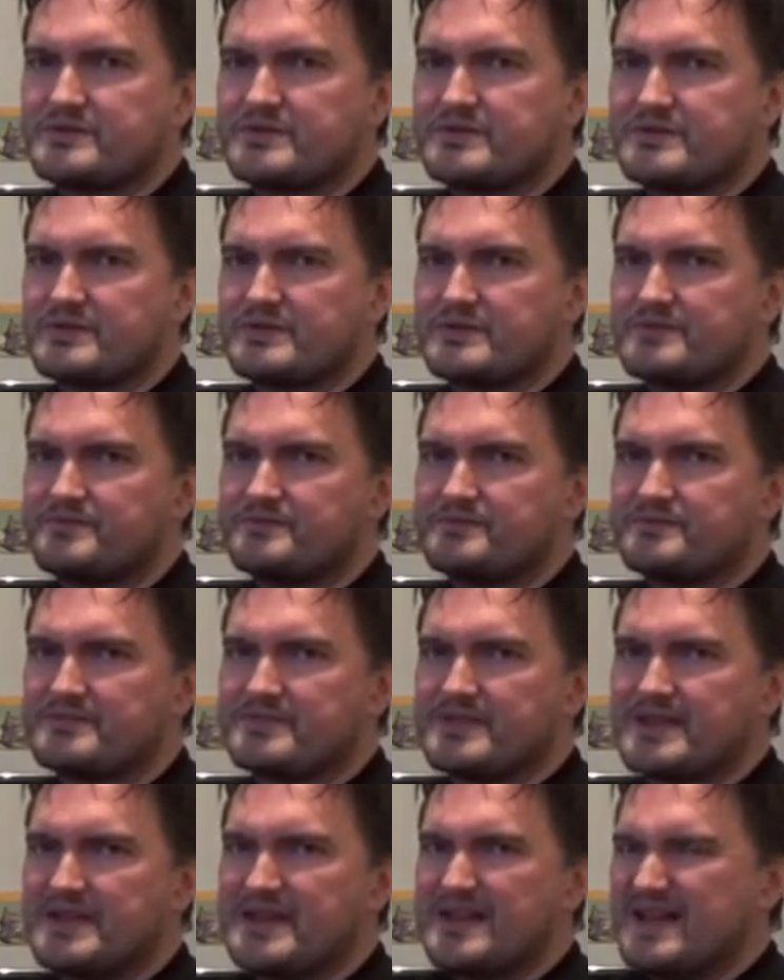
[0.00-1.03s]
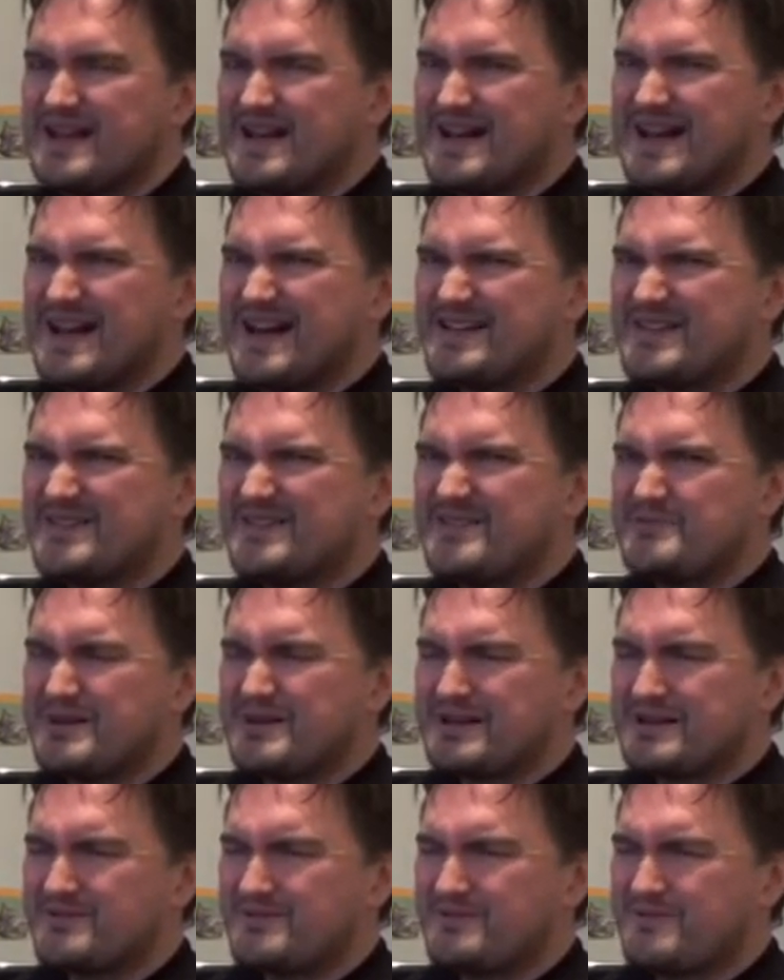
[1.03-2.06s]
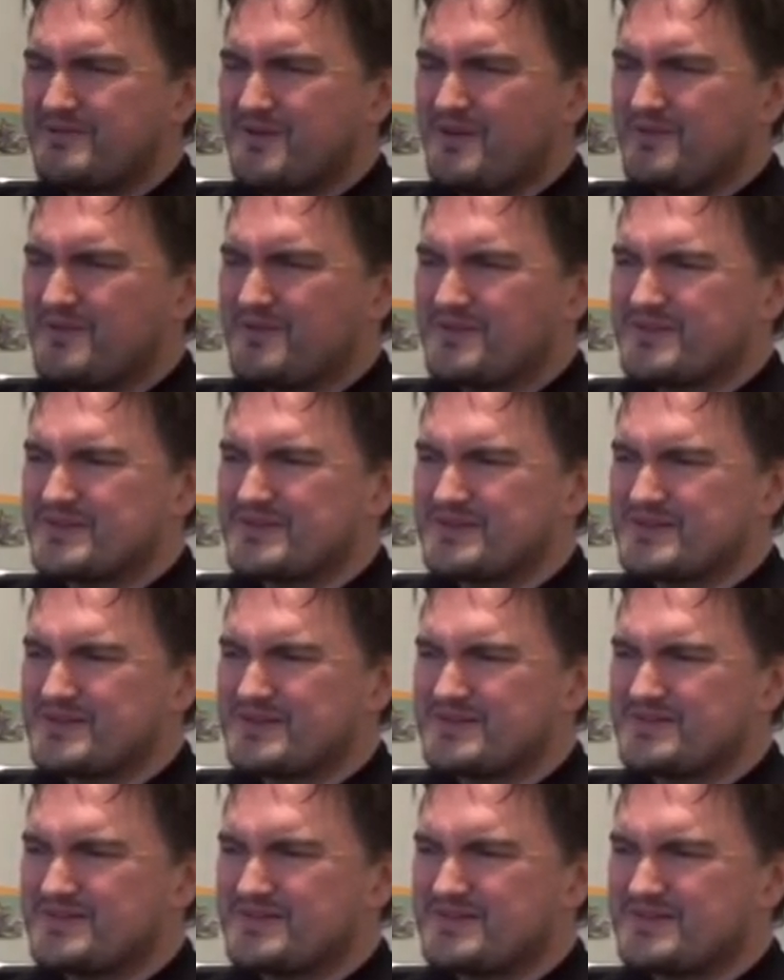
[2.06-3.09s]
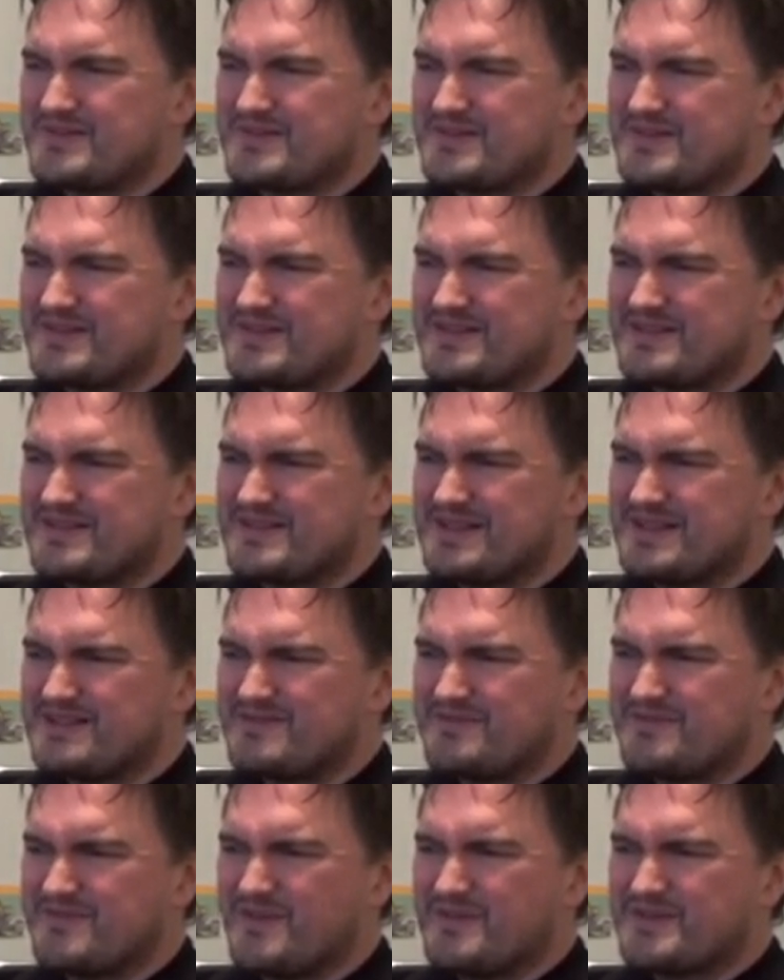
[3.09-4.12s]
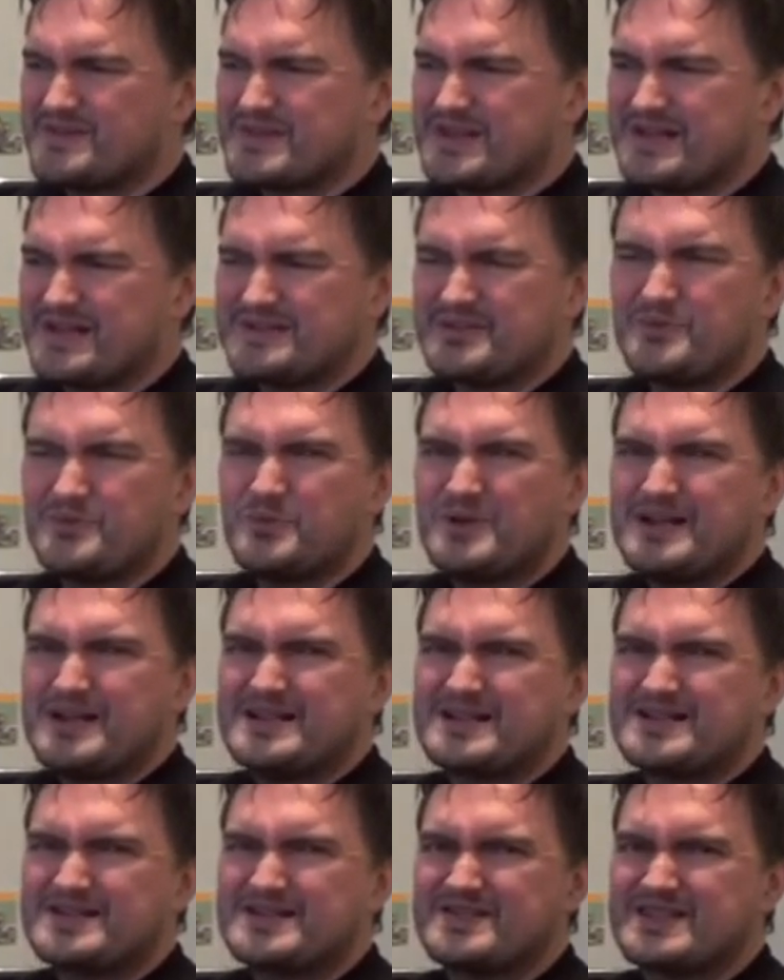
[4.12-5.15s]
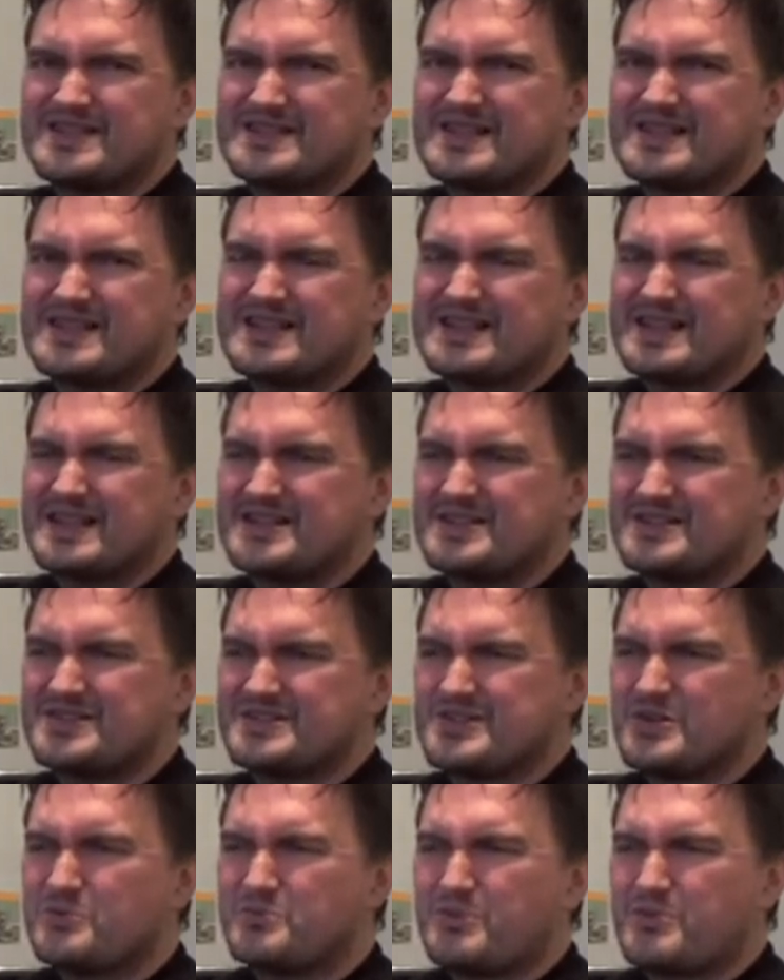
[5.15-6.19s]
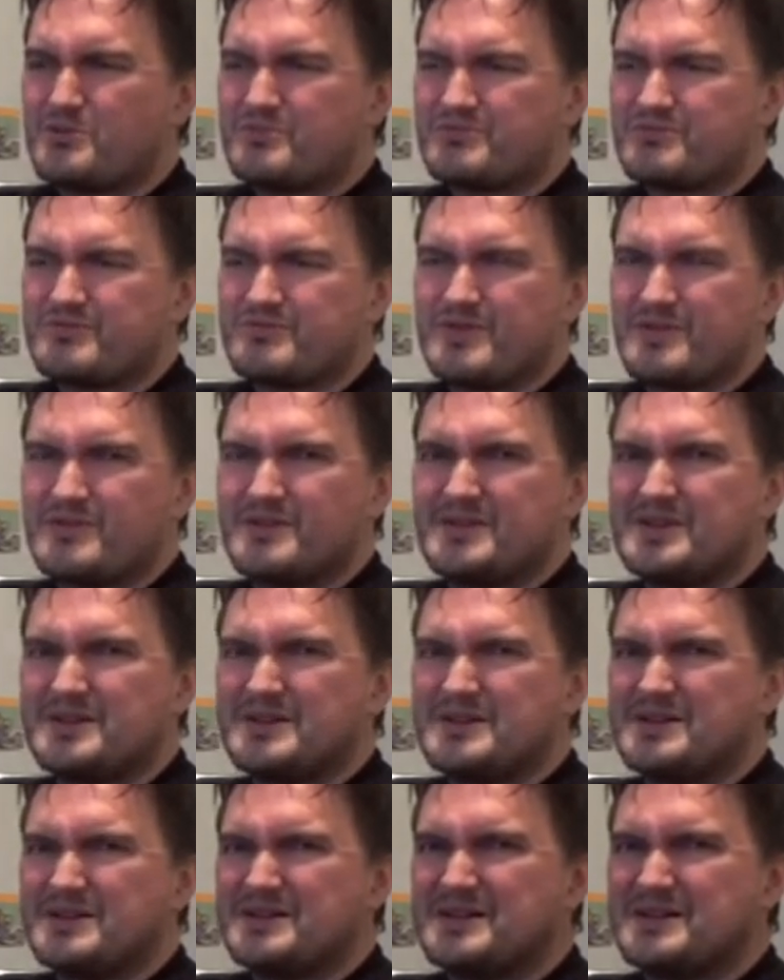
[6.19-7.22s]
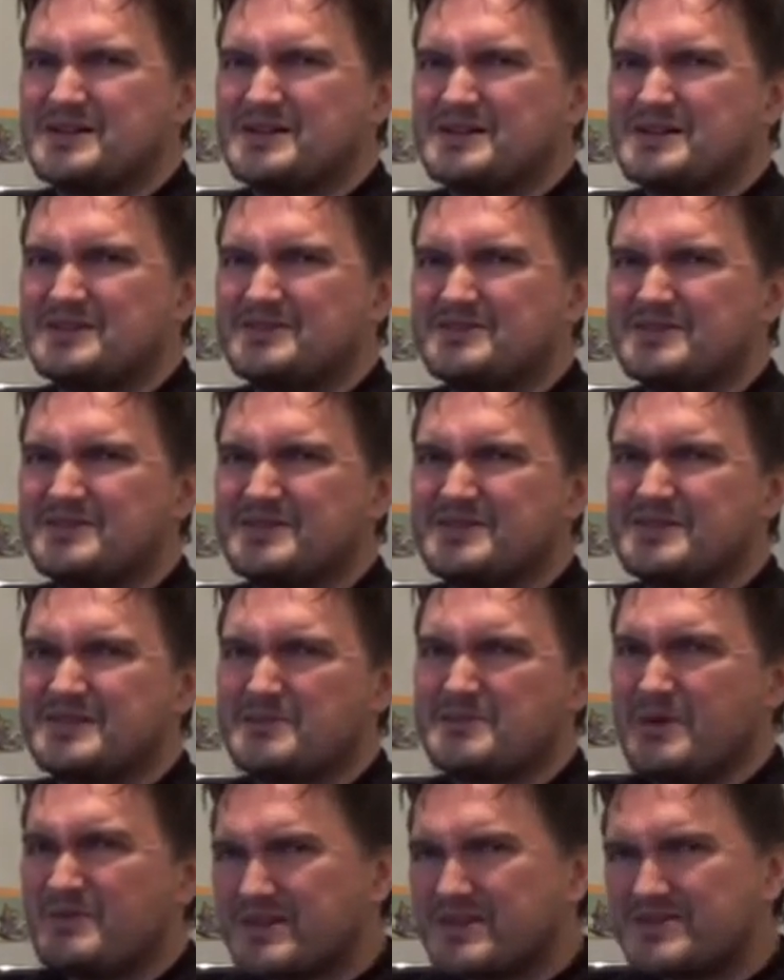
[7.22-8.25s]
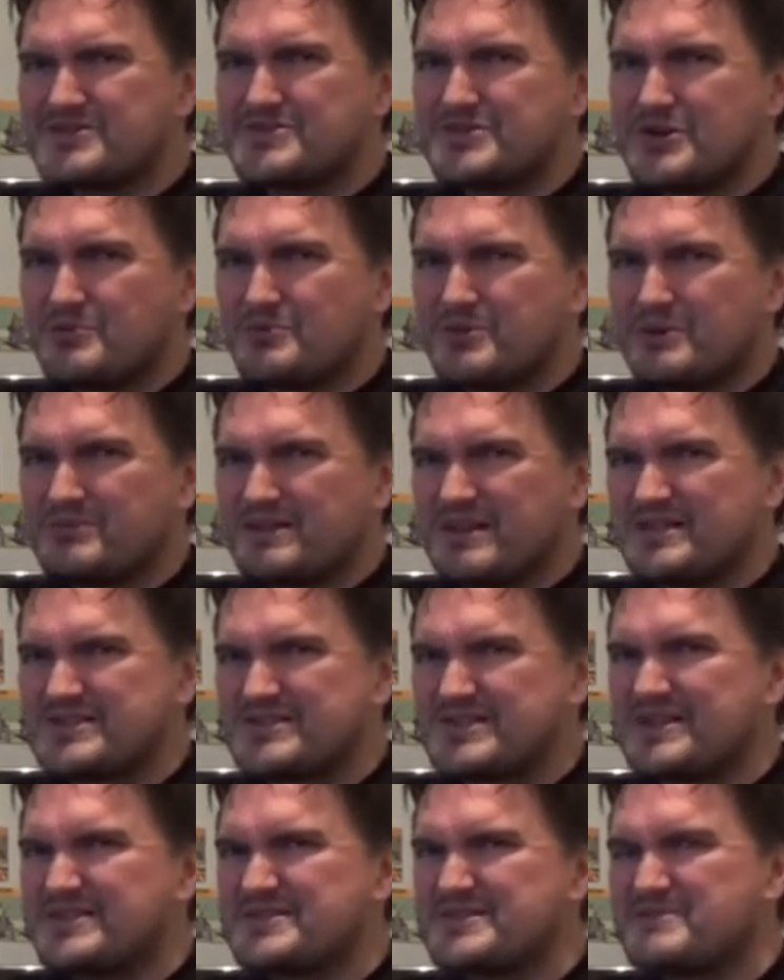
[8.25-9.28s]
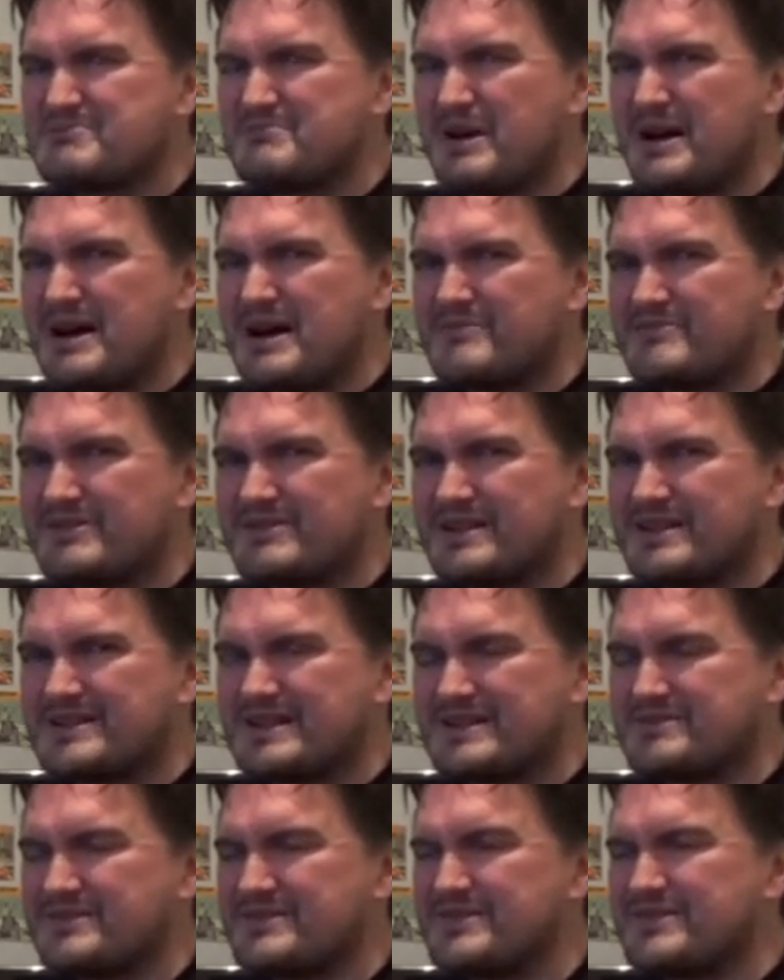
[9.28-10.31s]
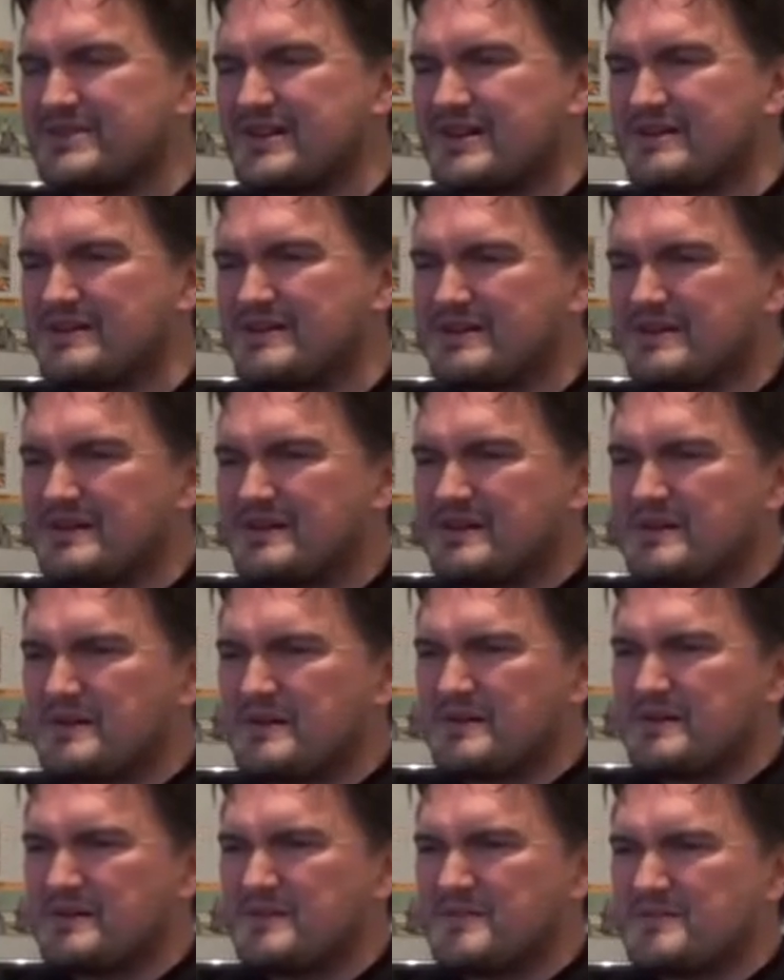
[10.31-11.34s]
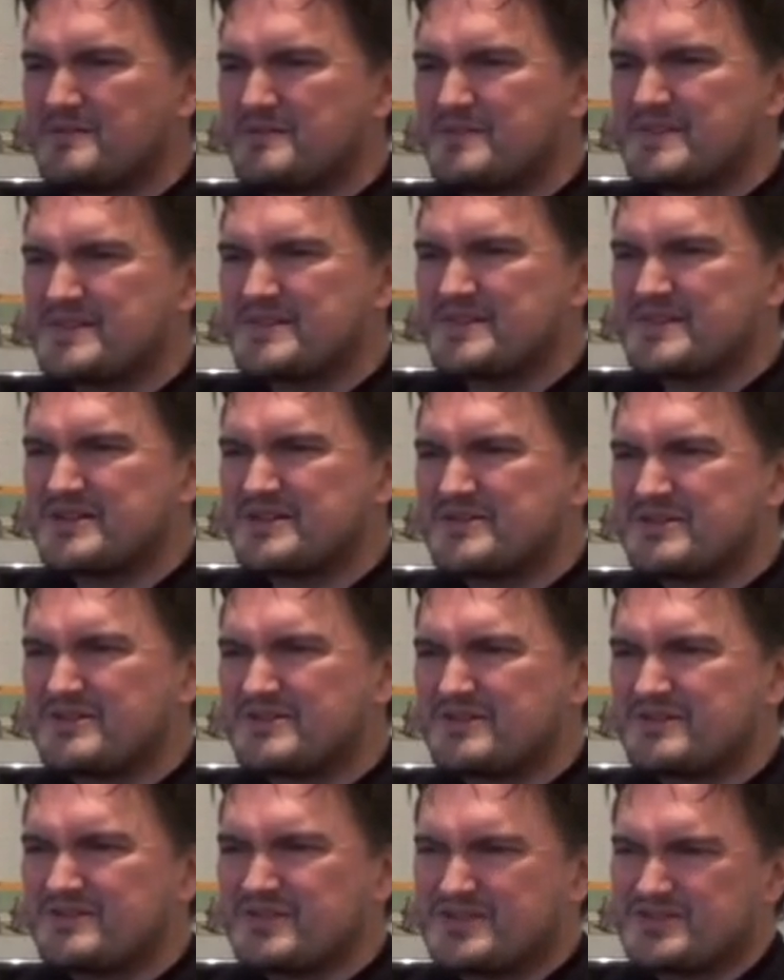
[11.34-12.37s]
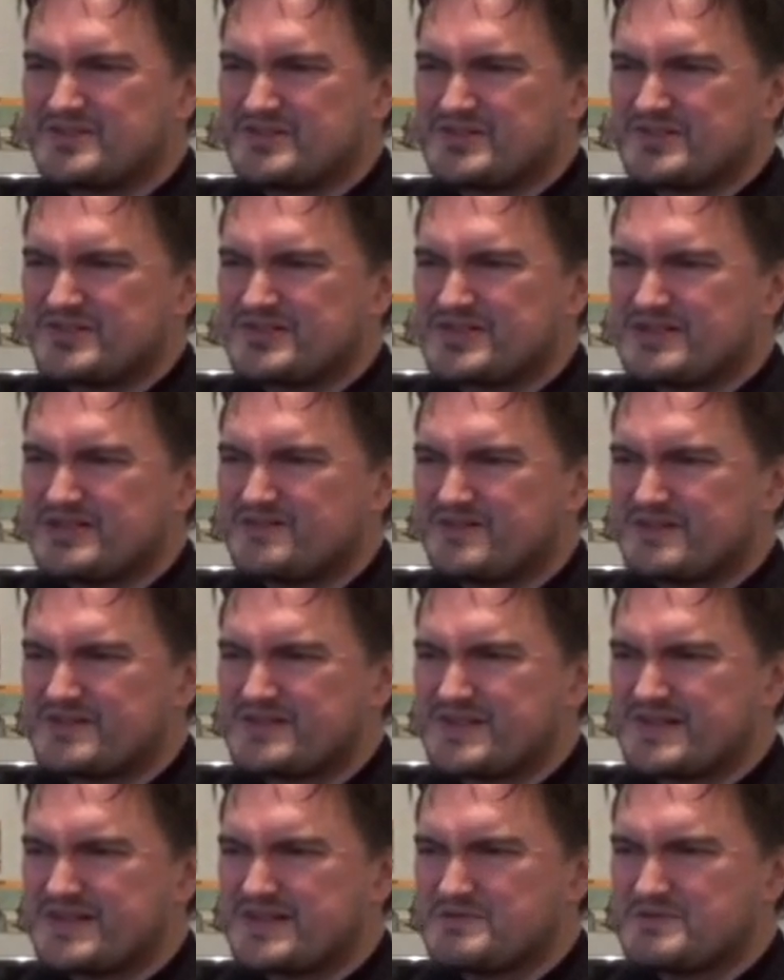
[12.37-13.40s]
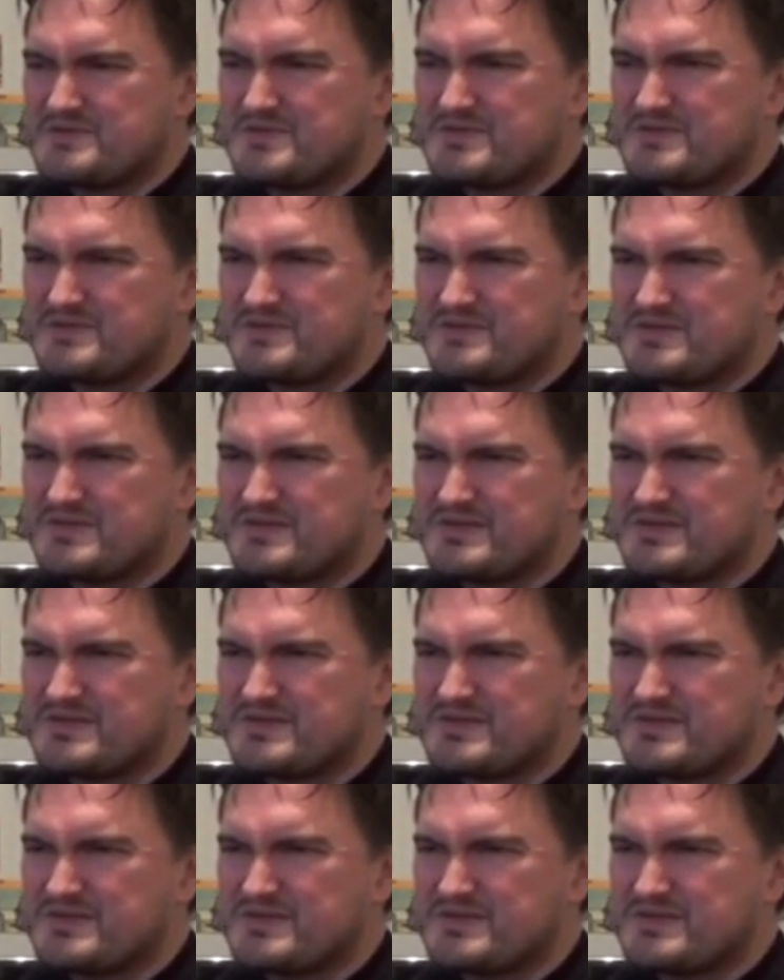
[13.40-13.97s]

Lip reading: for it. I don't know about that font. That font's kind of weird. It's like a kind of soap opera font. American soap opera, like Santa Barbara, that type of shit. So I don't know if that's just a sign of the times, but